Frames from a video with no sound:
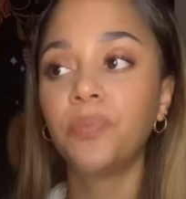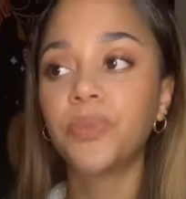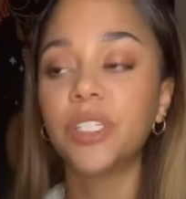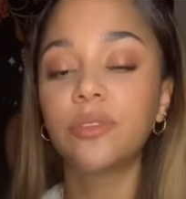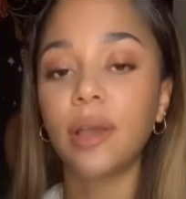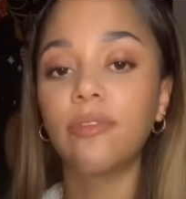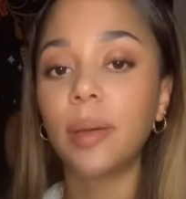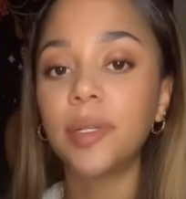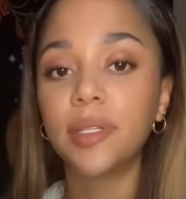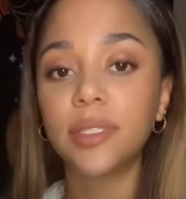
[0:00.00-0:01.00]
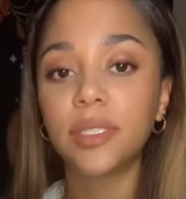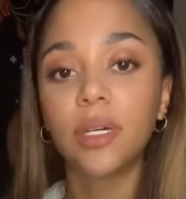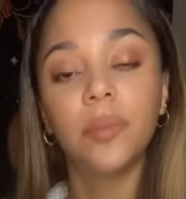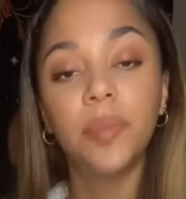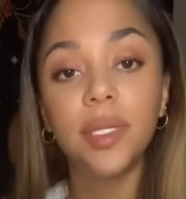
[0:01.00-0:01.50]
This divine feminine is
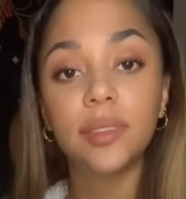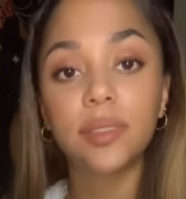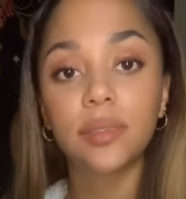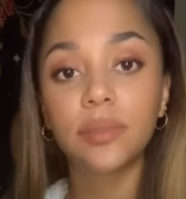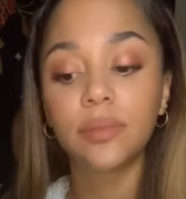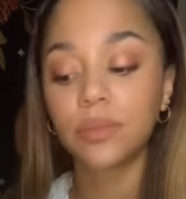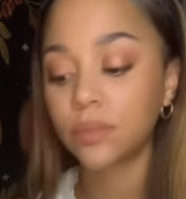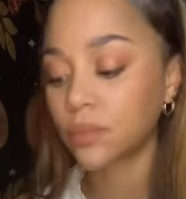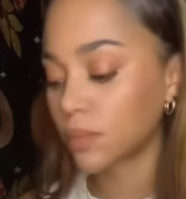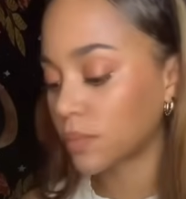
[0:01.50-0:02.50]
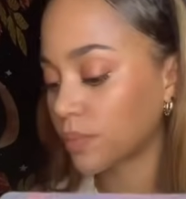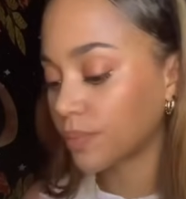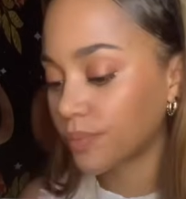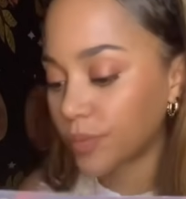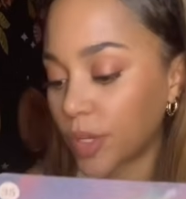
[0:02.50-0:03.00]
going to meet
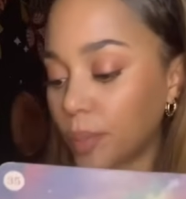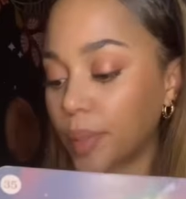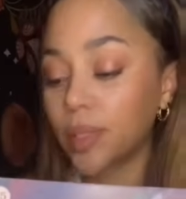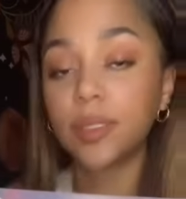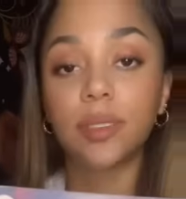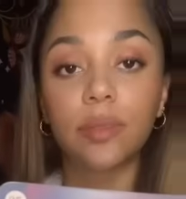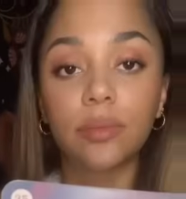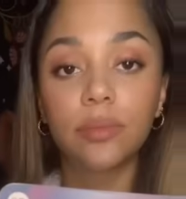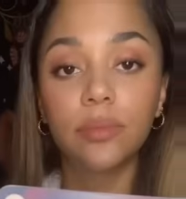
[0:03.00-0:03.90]
their person.